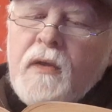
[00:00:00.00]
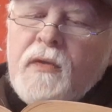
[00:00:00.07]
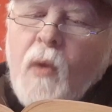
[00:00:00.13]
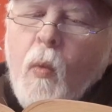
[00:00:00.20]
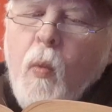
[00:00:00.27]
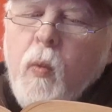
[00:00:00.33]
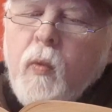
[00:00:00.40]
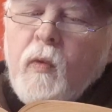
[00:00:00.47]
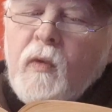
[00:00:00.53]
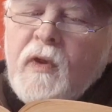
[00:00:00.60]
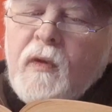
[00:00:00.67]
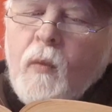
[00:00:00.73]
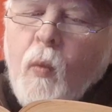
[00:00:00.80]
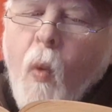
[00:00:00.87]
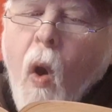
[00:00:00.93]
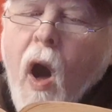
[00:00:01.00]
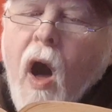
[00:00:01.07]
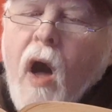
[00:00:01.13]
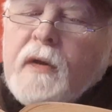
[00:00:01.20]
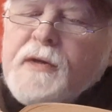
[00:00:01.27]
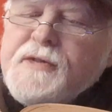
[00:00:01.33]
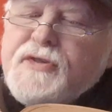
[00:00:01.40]
the
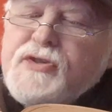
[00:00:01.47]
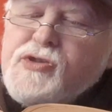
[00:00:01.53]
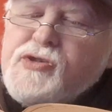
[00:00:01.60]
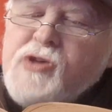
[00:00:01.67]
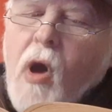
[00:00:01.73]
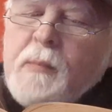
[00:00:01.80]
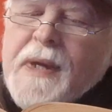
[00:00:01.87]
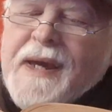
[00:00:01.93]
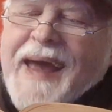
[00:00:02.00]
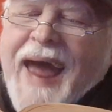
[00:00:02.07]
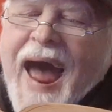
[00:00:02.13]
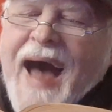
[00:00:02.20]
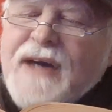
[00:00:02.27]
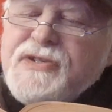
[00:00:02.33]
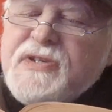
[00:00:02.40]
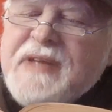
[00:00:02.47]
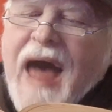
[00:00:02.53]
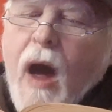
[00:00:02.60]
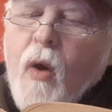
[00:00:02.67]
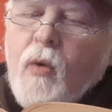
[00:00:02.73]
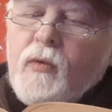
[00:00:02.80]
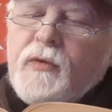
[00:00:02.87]
waters shall be cast
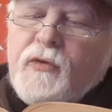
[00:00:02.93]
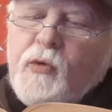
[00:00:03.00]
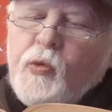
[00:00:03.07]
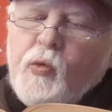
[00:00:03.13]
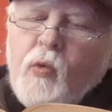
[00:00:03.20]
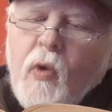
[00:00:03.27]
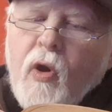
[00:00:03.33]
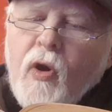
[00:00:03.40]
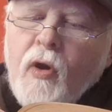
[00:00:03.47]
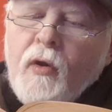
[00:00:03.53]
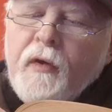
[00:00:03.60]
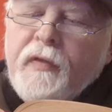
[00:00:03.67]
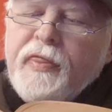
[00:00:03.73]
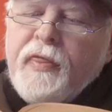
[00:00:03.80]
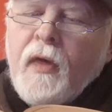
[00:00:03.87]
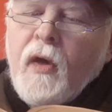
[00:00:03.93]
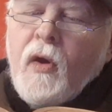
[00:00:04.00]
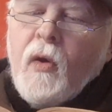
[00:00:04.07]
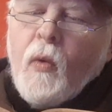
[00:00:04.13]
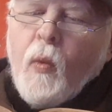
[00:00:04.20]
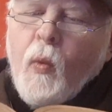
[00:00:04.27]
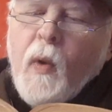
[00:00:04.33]
down to earth
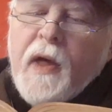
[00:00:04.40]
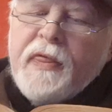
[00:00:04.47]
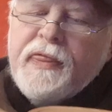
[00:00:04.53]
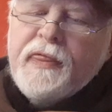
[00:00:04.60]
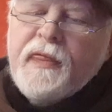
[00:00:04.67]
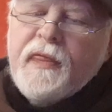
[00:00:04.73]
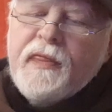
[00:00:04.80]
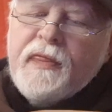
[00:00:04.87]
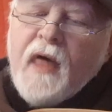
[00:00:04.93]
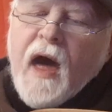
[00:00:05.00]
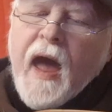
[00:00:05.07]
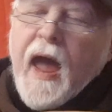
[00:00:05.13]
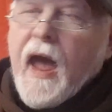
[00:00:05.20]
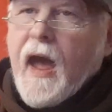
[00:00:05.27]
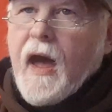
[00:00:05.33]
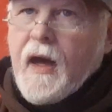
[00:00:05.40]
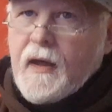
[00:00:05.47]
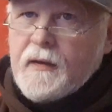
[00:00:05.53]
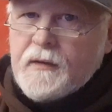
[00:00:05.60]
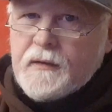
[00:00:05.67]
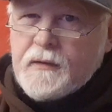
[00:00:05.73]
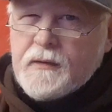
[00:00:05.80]
with the
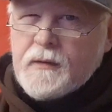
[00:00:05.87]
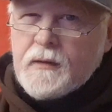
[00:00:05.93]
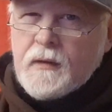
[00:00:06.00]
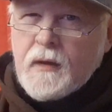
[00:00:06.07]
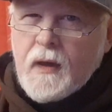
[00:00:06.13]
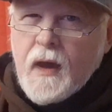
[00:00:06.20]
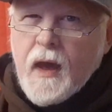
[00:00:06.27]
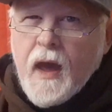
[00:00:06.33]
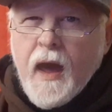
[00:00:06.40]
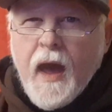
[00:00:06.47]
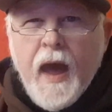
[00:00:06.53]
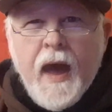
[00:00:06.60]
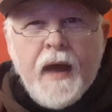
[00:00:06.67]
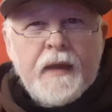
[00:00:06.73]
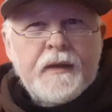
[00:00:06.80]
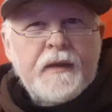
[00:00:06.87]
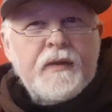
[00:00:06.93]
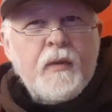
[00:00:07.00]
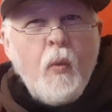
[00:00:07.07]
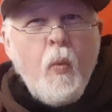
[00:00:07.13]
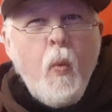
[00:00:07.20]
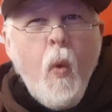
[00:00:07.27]
hand and
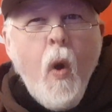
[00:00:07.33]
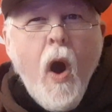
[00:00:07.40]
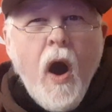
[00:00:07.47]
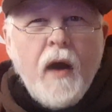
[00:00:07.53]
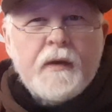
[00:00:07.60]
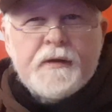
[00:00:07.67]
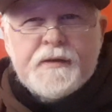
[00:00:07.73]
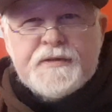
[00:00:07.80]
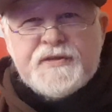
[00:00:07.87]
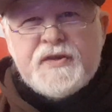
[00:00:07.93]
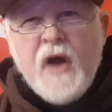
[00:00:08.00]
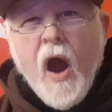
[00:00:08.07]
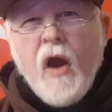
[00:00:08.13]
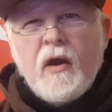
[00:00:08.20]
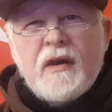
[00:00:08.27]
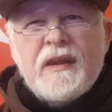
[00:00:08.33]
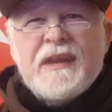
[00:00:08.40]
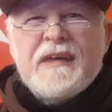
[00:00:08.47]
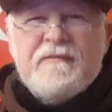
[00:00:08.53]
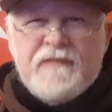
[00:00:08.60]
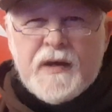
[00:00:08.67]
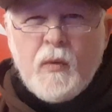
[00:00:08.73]
the waters are
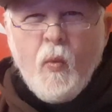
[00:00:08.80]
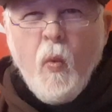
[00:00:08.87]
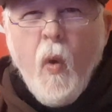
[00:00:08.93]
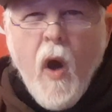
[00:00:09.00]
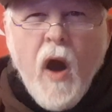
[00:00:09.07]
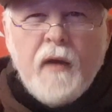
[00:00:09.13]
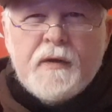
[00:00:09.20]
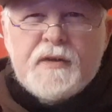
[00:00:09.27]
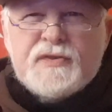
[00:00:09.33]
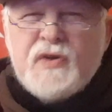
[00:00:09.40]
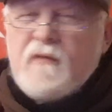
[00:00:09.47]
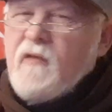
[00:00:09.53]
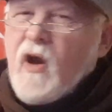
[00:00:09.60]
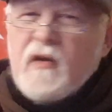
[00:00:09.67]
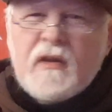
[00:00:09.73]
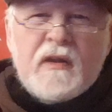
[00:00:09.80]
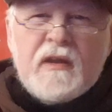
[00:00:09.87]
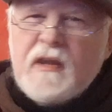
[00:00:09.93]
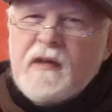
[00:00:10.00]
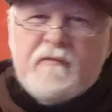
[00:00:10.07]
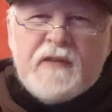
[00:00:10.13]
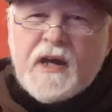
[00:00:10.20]
living waters of our
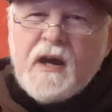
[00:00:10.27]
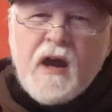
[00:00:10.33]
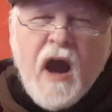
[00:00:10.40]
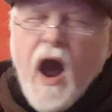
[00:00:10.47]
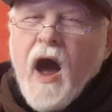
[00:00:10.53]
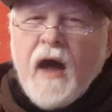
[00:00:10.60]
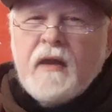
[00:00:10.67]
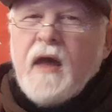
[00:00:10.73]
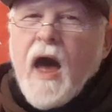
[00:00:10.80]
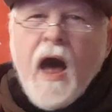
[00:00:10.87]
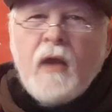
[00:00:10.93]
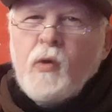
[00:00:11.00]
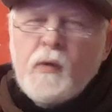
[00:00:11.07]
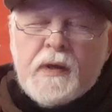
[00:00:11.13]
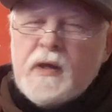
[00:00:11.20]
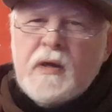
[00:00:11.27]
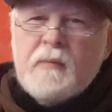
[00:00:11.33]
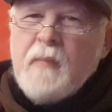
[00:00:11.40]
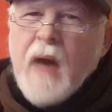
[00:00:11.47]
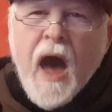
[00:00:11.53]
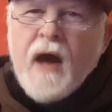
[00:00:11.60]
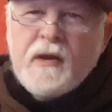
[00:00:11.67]
living God.
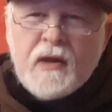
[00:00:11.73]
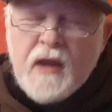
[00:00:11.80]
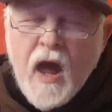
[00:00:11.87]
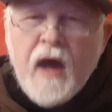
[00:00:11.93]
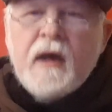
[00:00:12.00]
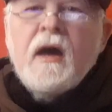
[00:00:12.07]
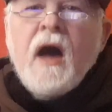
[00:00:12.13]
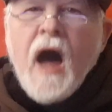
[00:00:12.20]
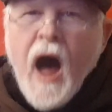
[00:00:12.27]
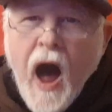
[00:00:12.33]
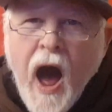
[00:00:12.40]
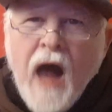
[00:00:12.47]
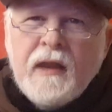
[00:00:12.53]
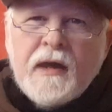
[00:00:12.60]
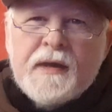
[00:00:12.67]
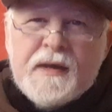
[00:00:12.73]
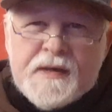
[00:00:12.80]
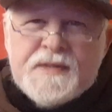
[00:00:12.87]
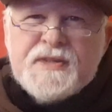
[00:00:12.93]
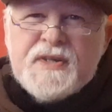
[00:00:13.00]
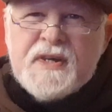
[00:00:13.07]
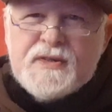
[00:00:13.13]
Elohim, Adonai, Allah
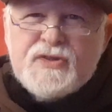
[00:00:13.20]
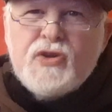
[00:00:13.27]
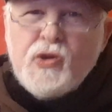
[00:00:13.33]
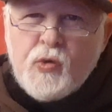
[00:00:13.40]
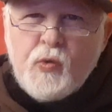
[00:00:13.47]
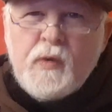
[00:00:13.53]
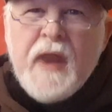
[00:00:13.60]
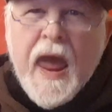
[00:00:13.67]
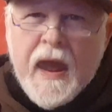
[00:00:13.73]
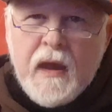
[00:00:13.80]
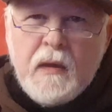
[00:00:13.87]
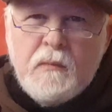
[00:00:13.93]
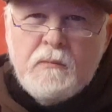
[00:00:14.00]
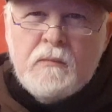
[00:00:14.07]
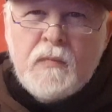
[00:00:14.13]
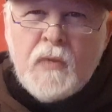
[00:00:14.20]
is his new name.